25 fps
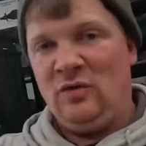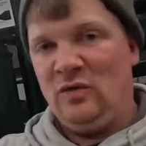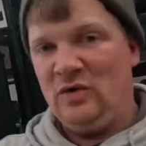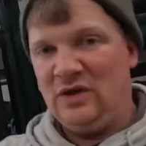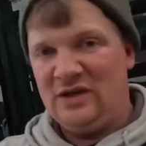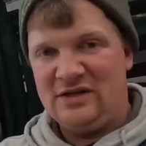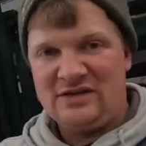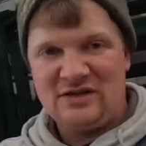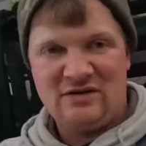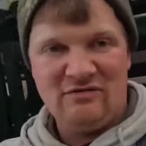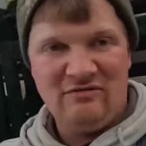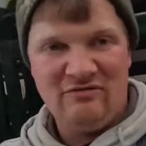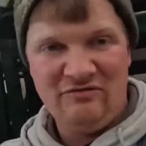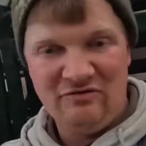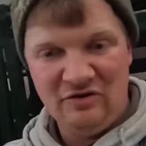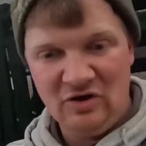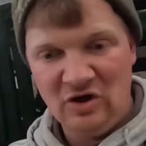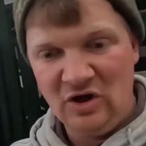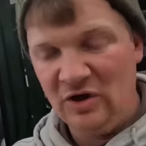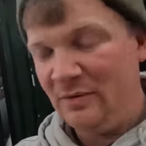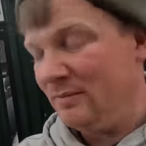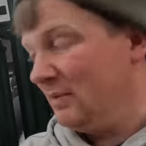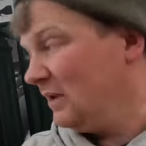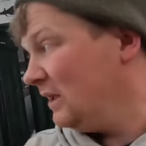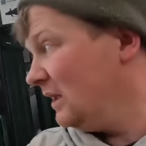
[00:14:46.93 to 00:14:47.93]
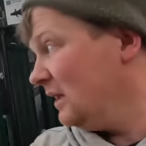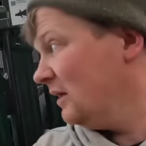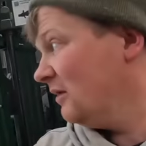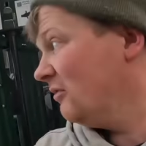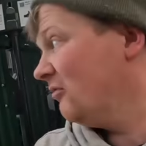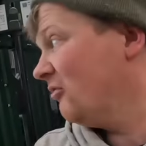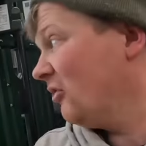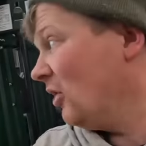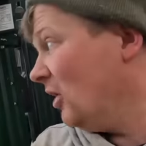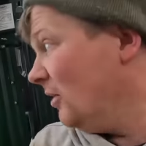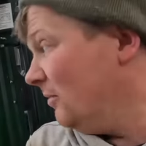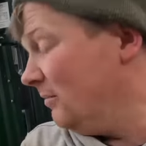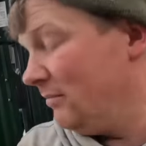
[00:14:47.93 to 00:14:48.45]
We need to confirm
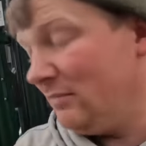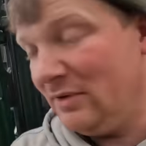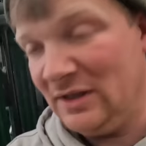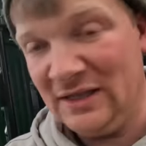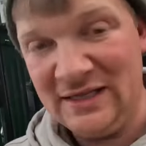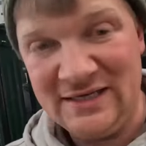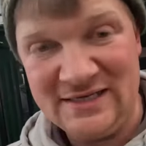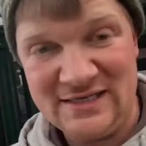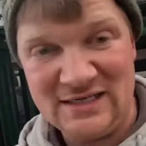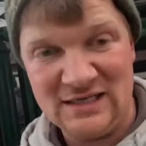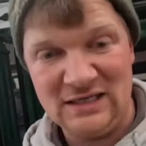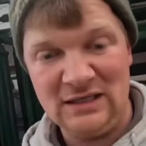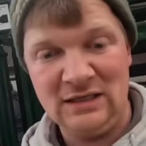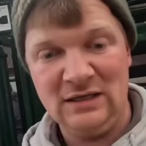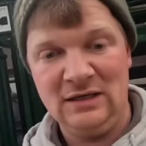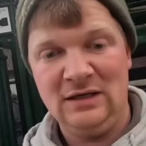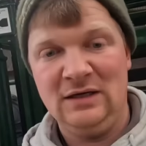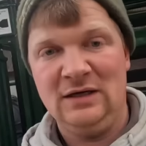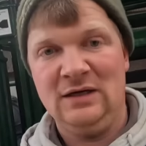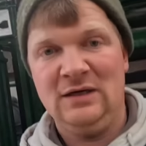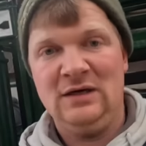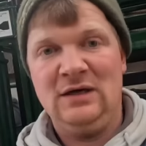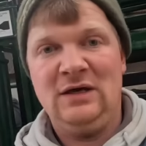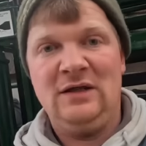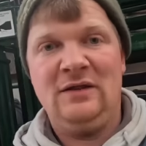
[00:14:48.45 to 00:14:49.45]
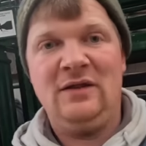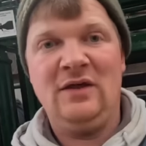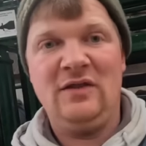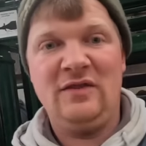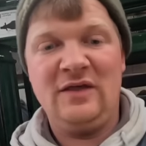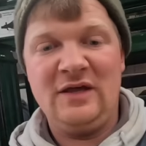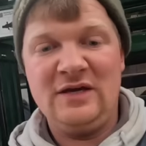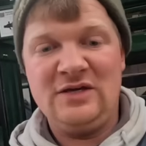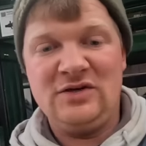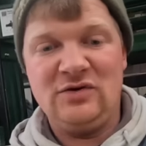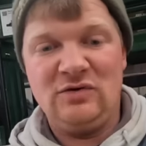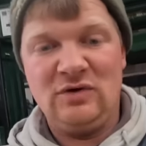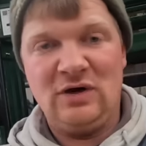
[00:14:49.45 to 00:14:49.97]
from Lizzie that
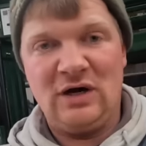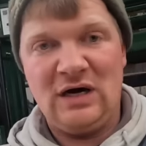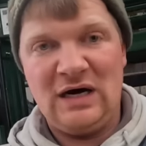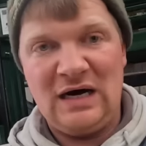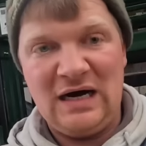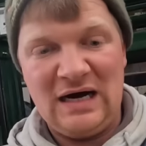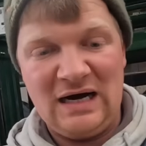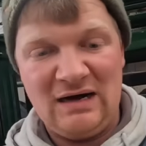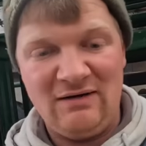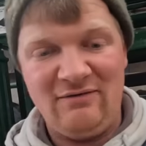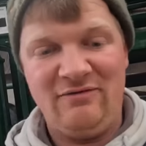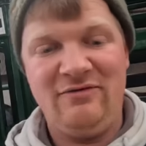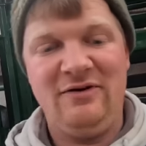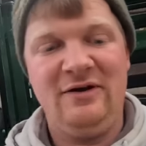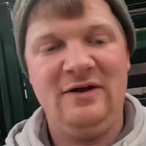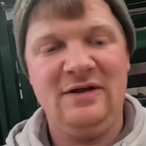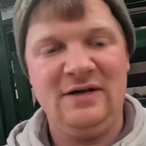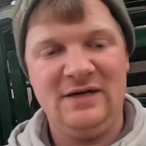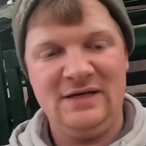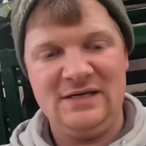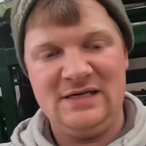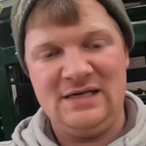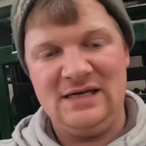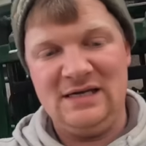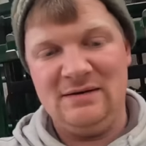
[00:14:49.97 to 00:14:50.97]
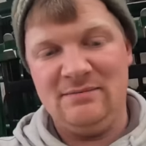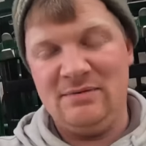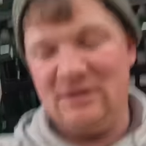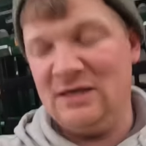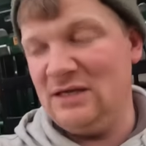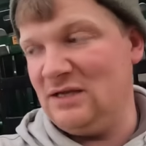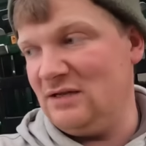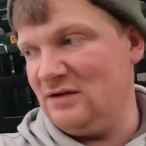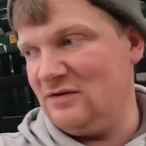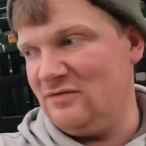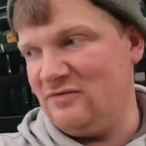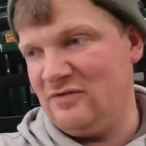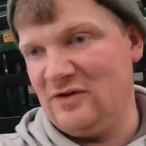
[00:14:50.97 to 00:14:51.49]
they do not have
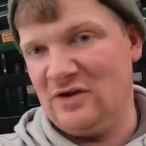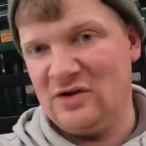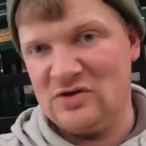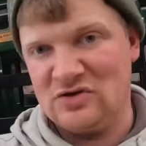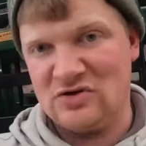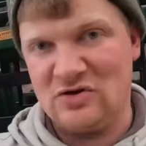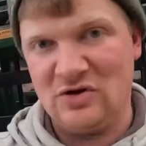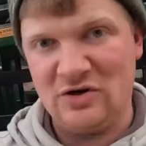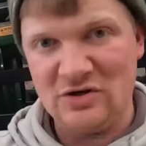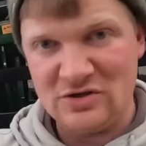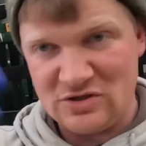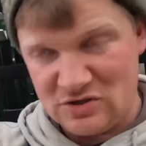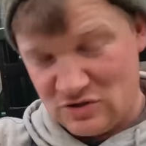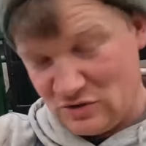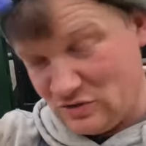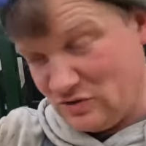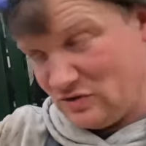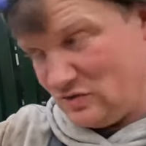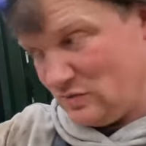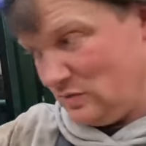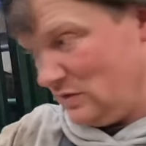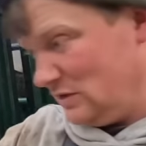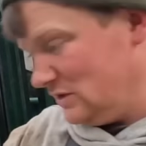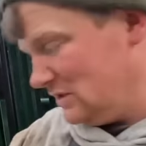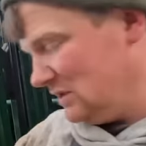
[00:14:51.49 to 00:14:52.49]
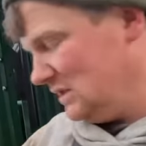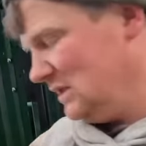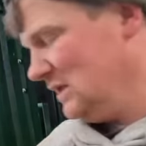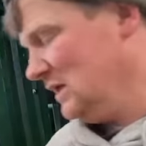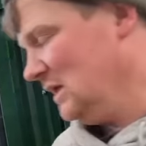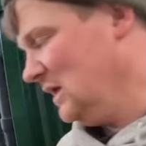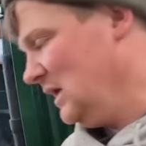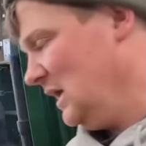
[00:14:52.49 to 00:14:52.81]
TB, fingers crossed, touch wood.